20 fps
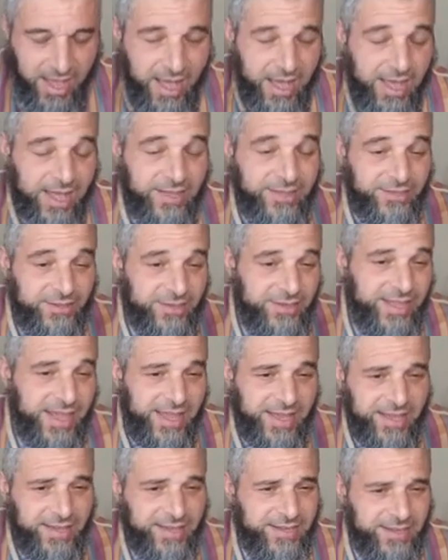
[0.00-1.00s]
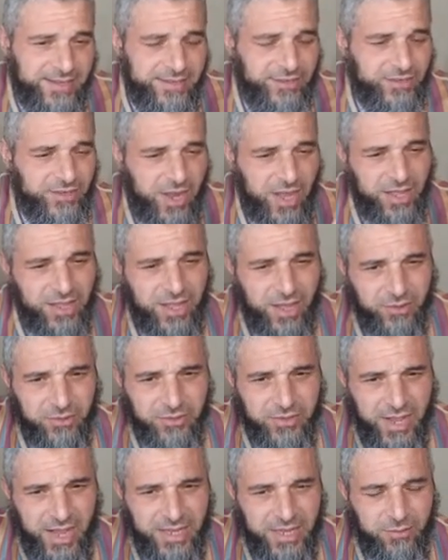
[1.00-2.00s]
And today, inshallah
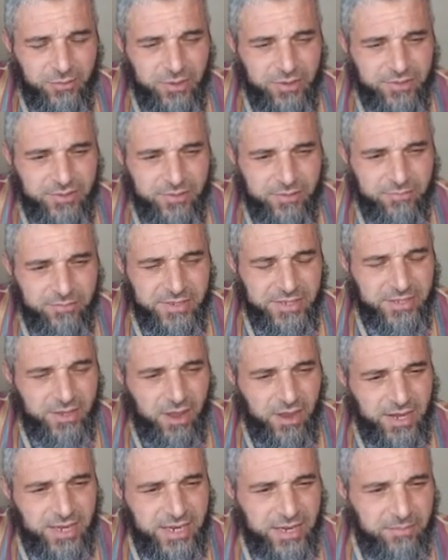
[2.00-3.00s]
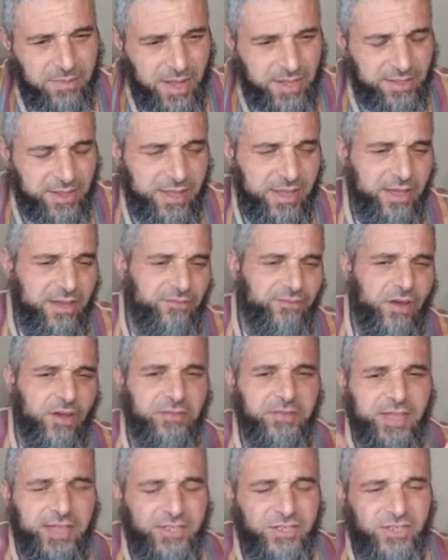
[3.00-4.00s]
ta'ala, we'll be talking about
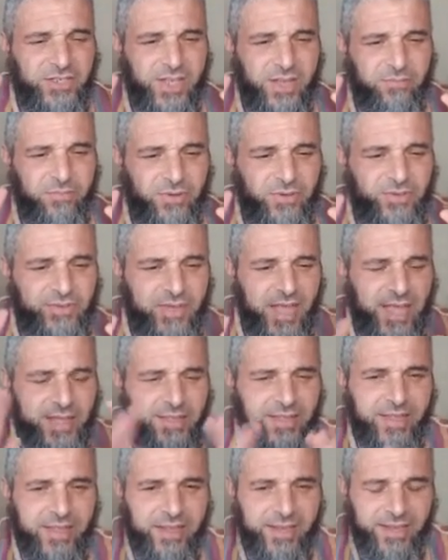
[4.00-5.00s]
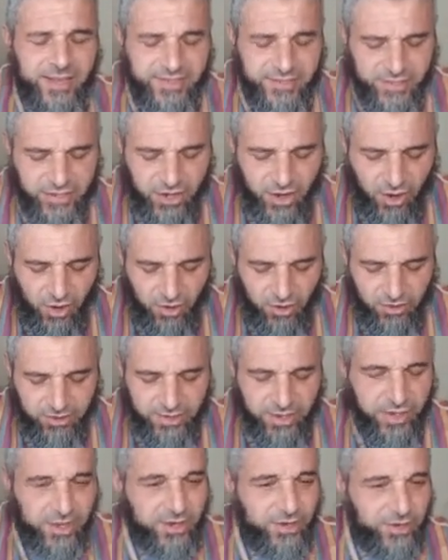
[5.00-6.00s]
foundation number 10. It's
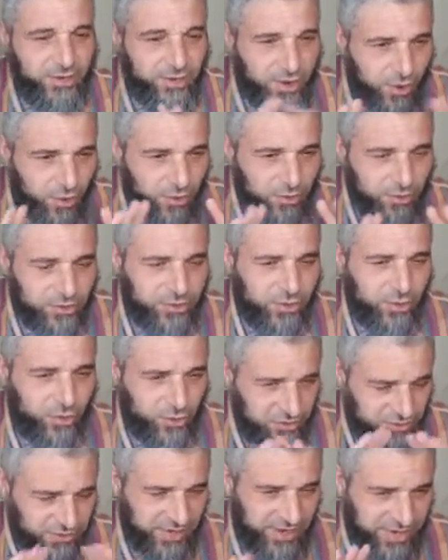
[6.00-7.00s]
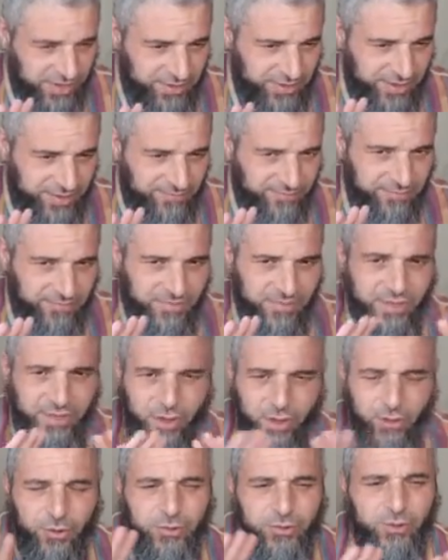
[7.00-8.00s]
called no to hostility,
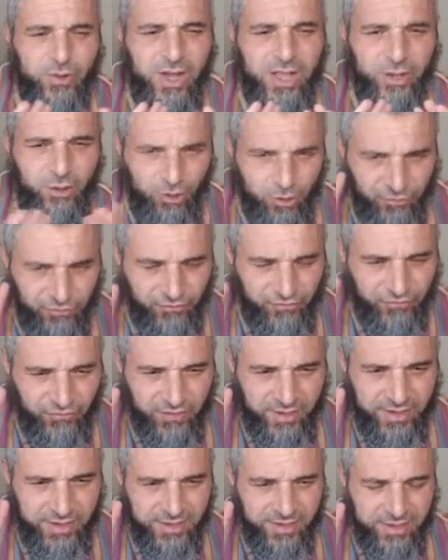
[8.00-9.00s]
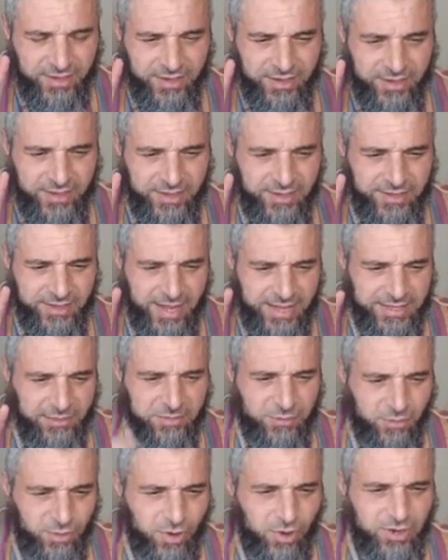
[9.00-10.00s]
no to al-unf. In
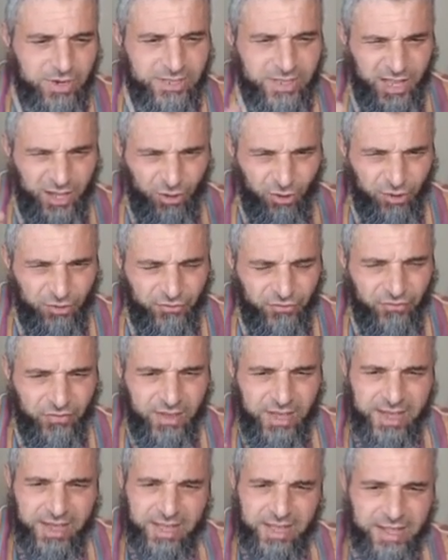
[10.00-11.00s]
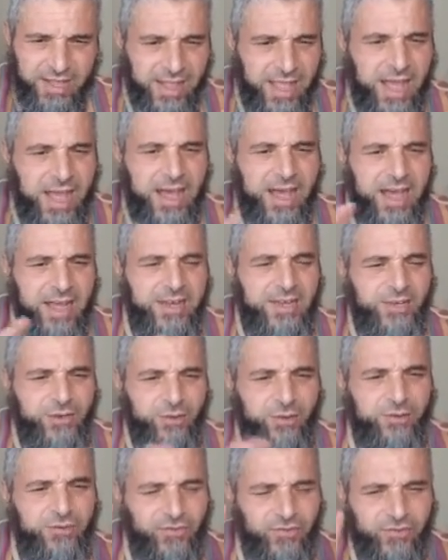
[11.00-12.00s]
Arabic we call it al-unf, la
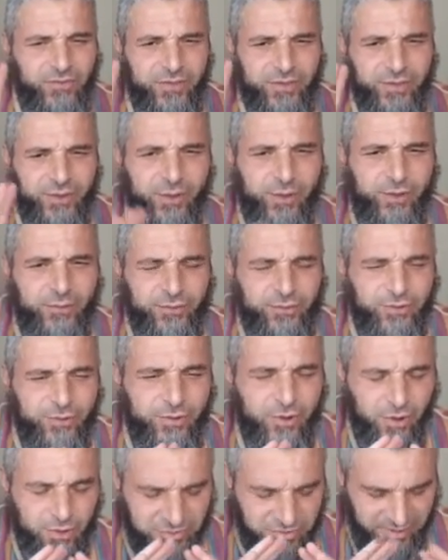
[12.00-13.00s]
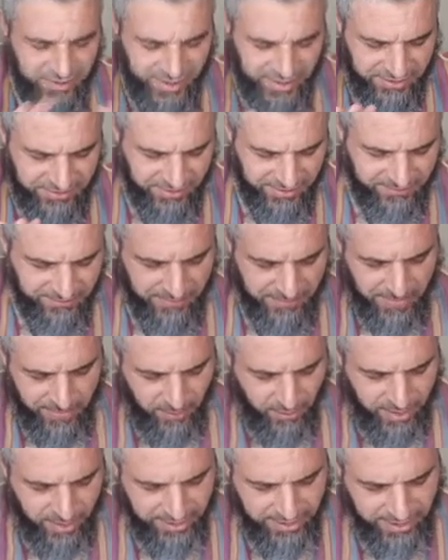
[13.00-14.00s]
lil-unf, no to hostility,
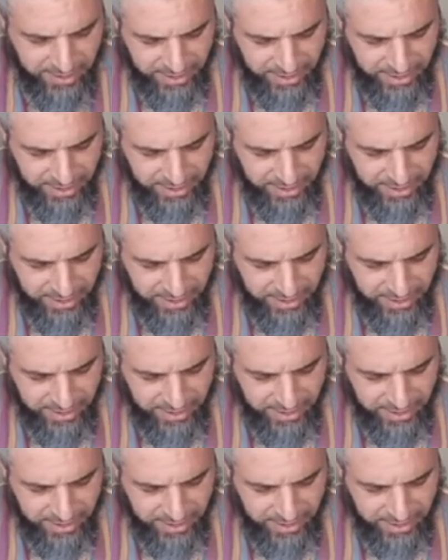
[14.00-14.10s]
right?